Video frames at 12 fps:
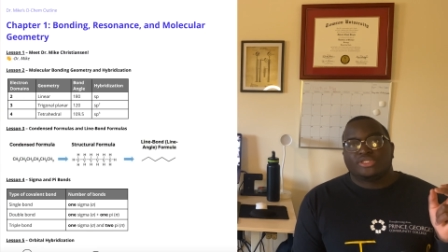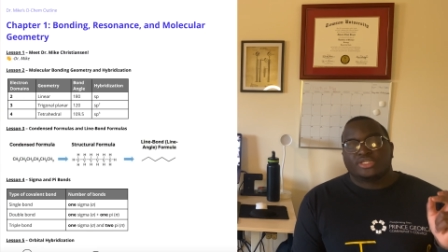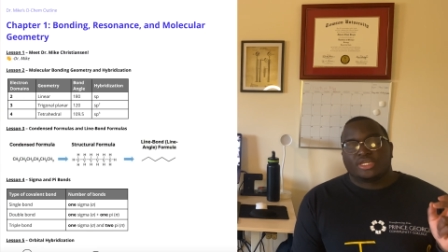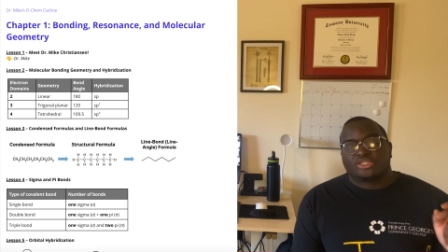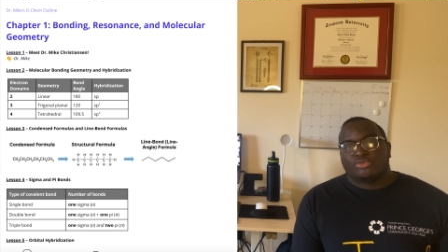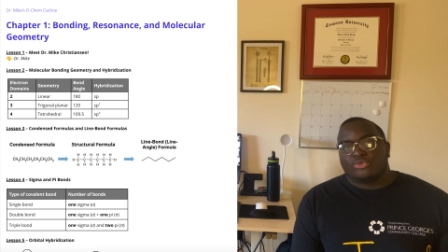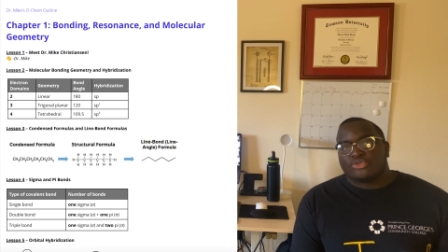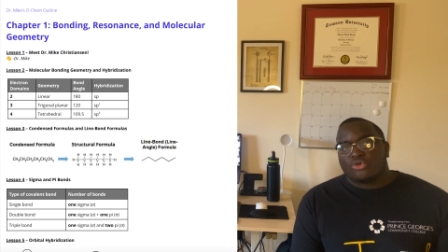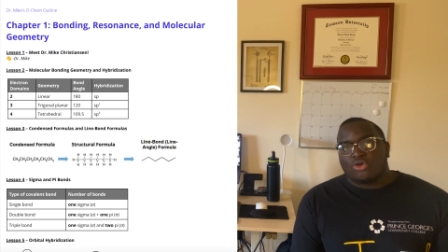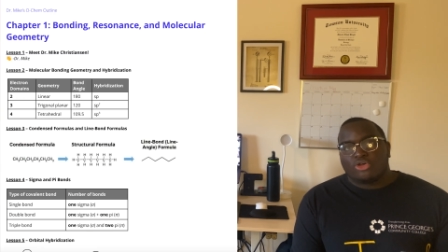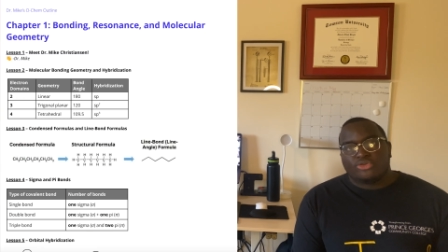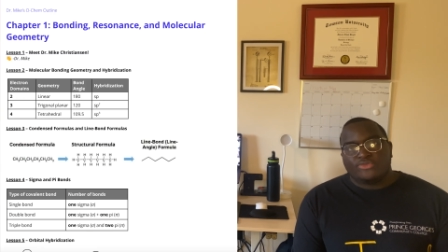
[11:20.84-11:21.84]
section with
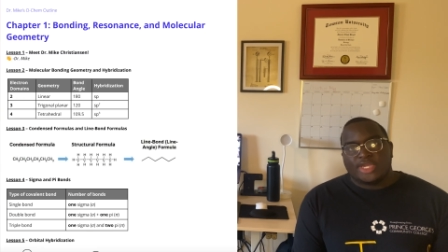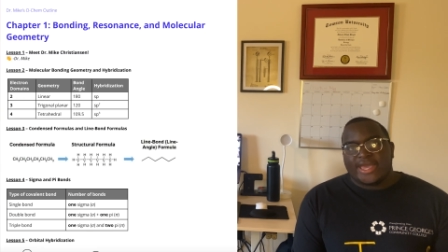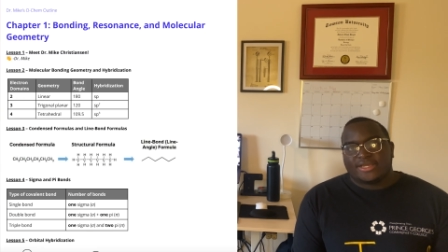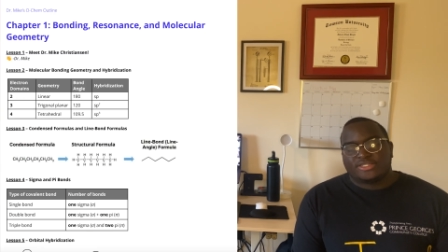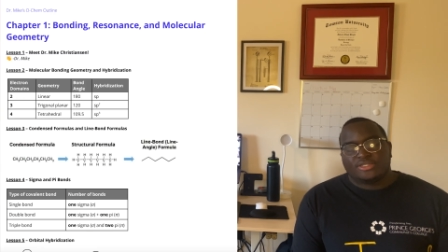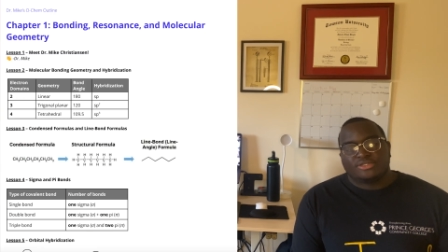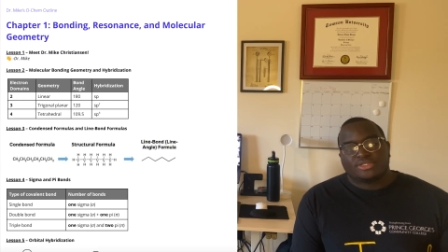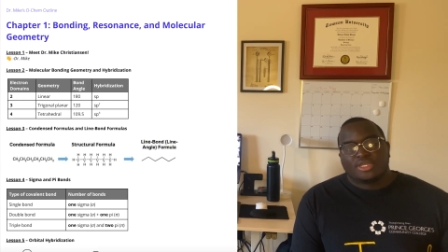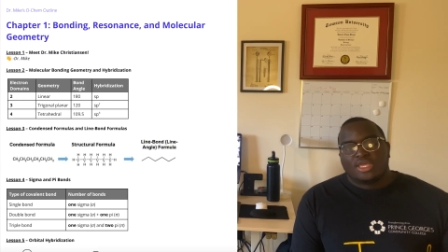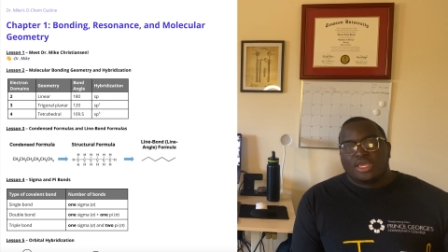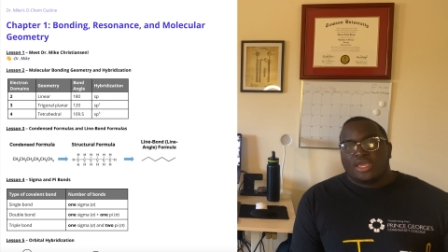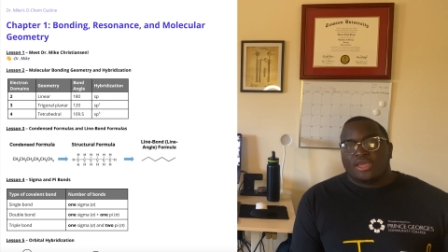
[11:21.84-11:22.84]
all the reactions
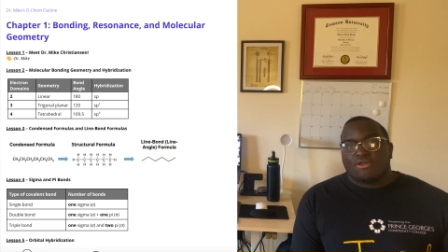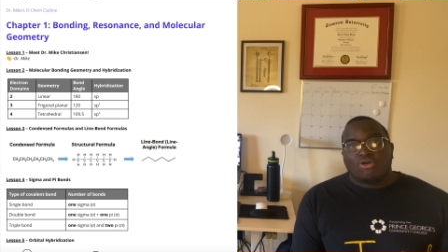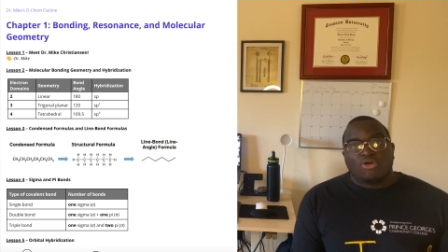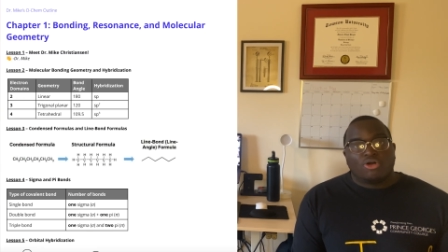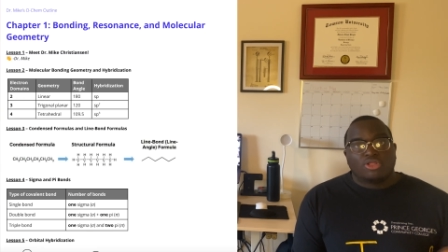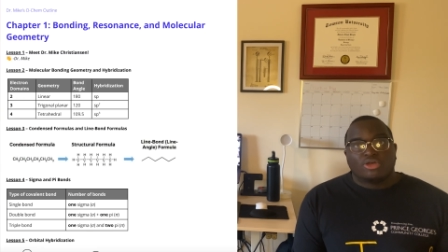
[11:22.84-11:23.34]
and all